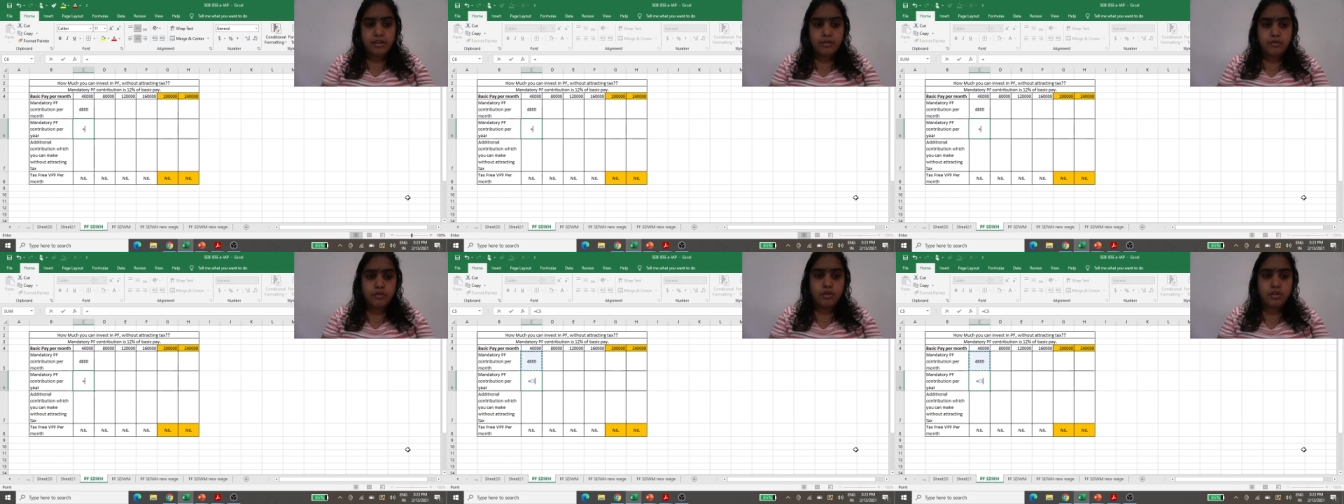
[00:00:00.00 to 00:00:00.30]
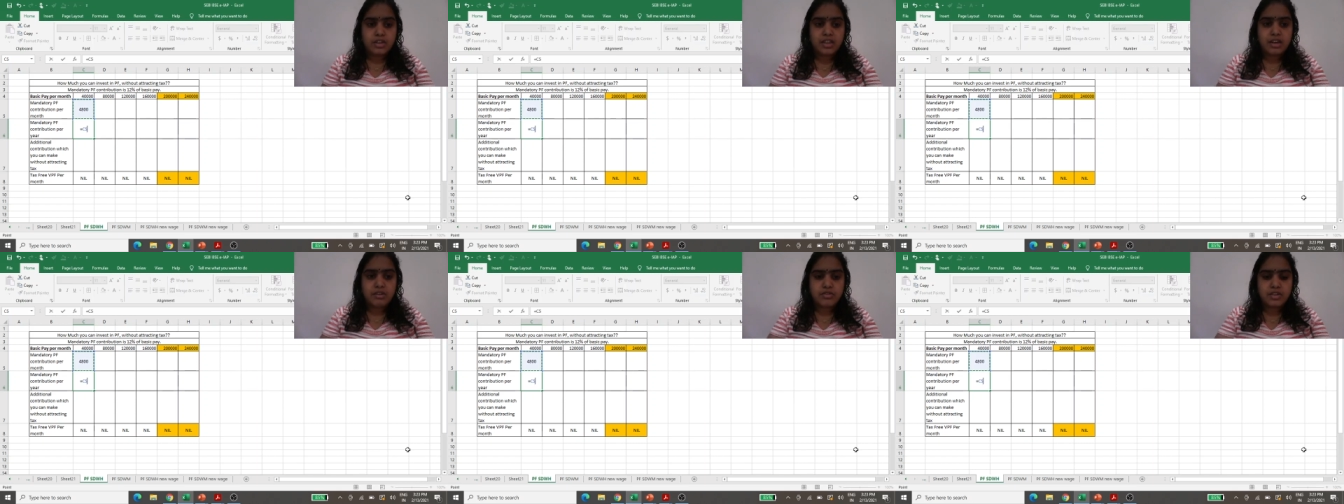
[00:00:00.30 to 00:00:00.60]

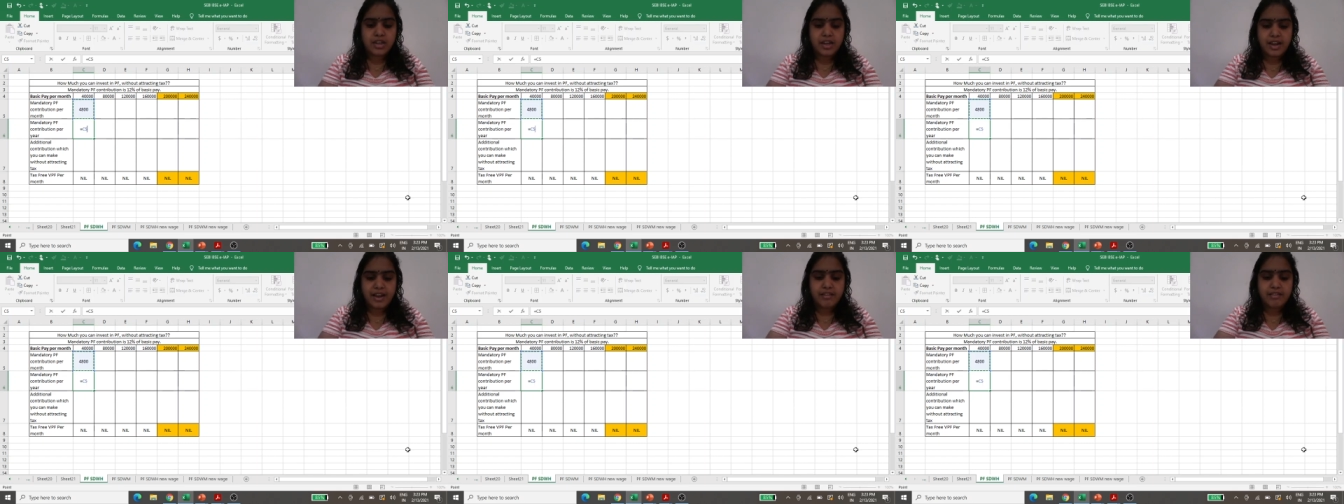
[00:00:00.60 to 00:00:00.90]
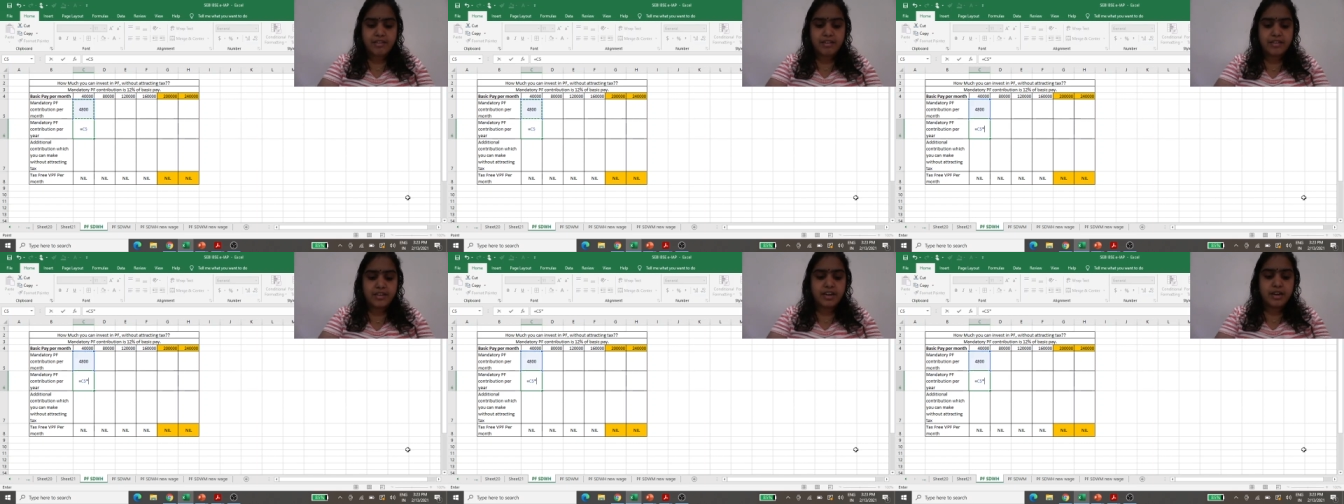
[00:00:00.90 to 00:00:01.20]

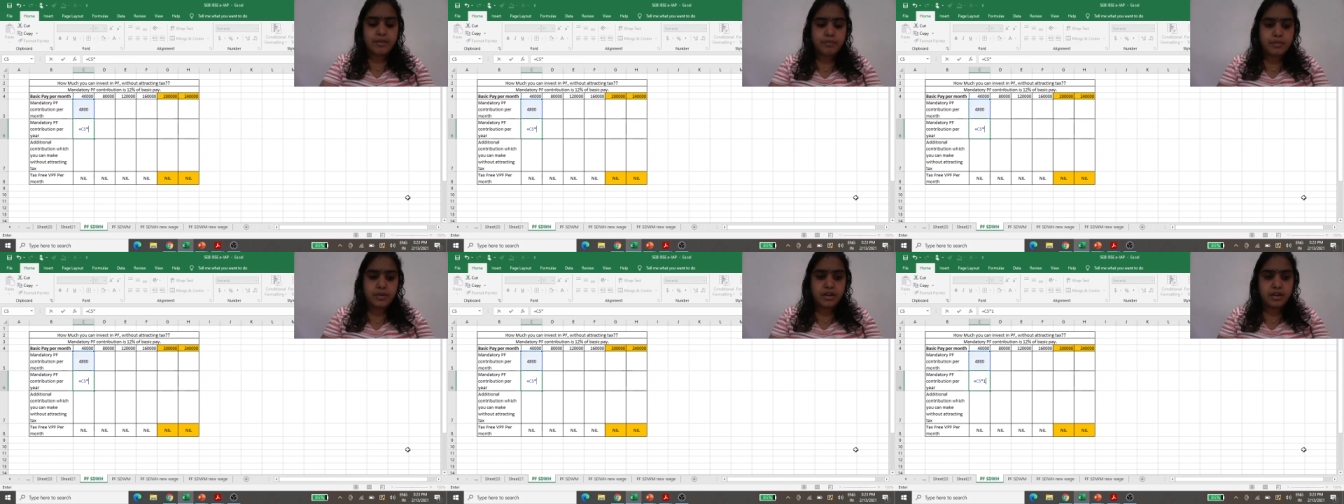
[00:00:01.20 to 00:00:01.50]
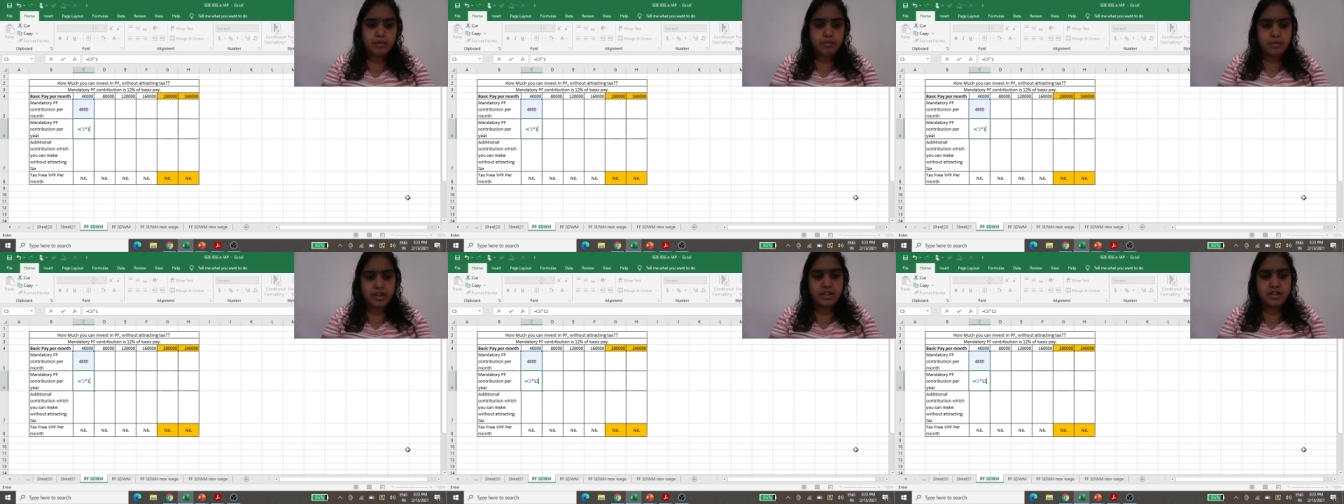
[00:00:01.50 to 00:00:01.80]
4,800
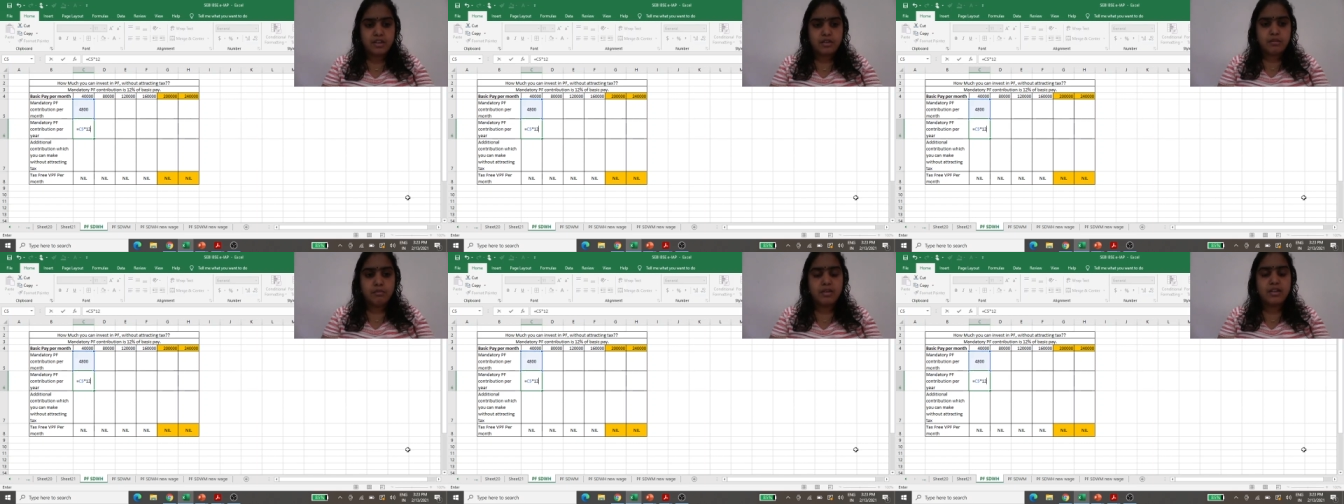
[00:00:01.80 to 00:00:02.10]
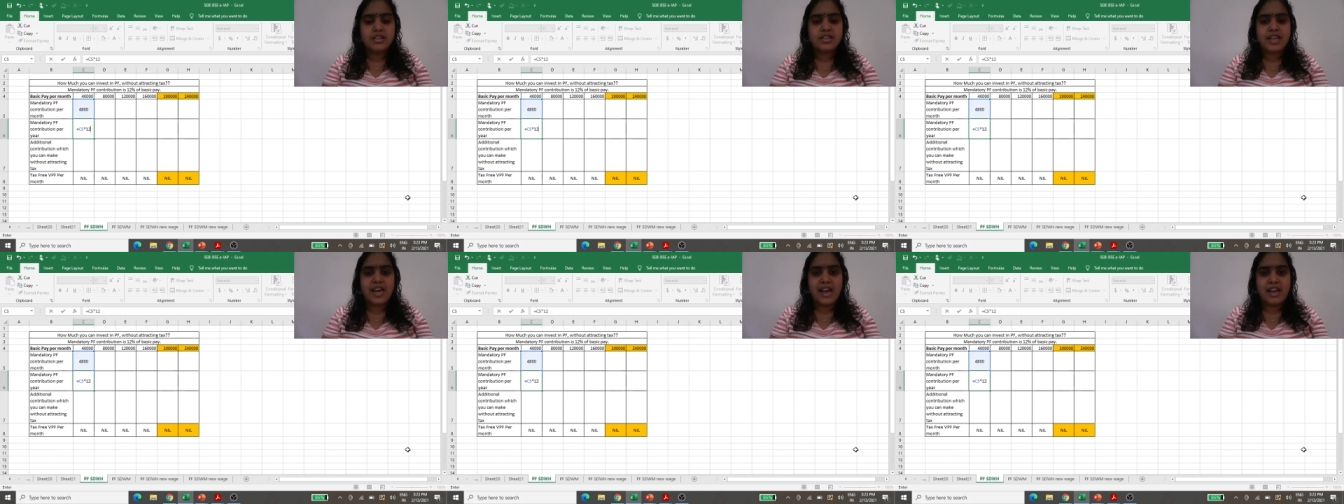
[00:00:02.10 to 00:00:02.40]
per month
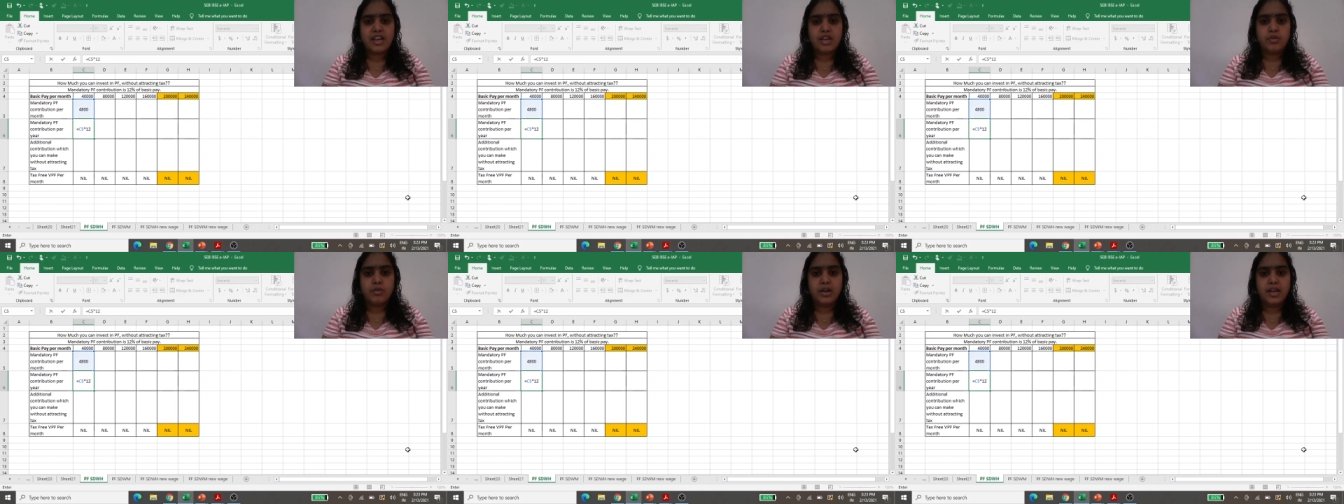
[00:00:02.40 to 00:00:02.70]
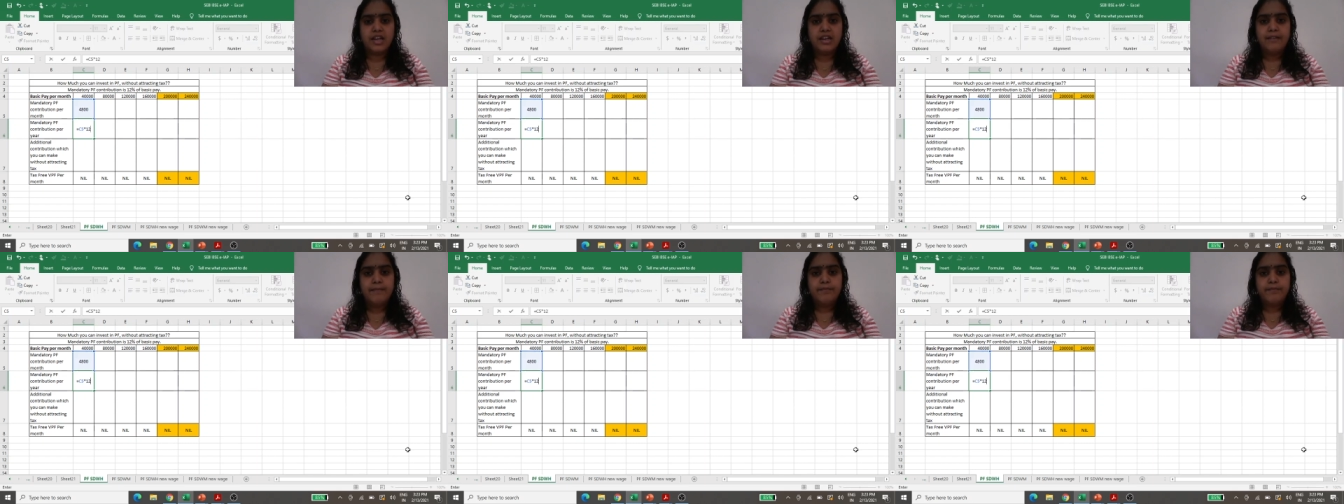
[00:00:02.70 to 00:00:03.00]
means
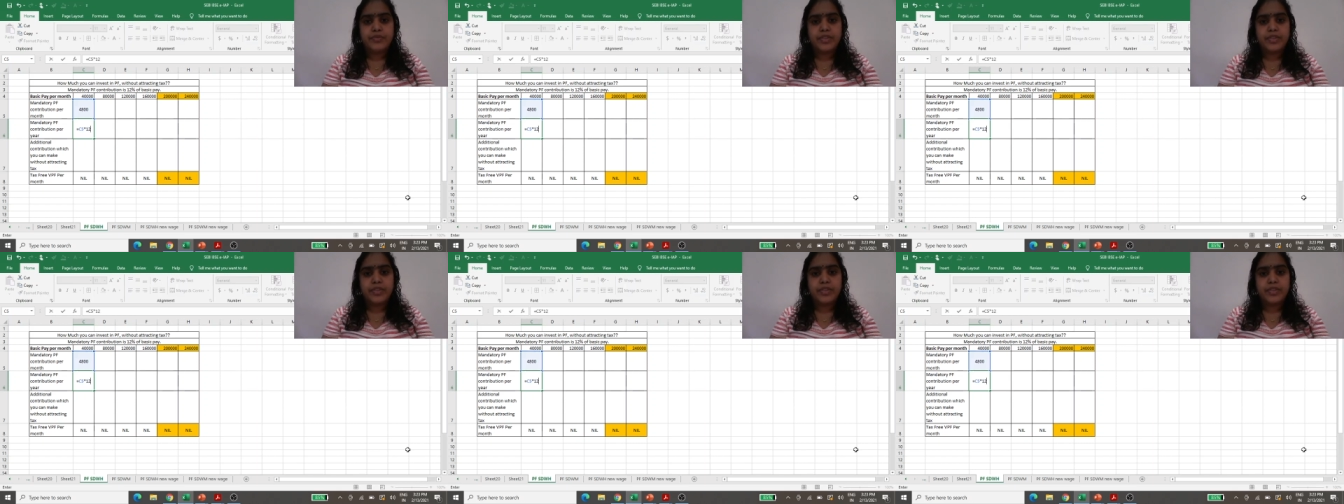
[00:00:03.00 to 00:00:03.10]
annually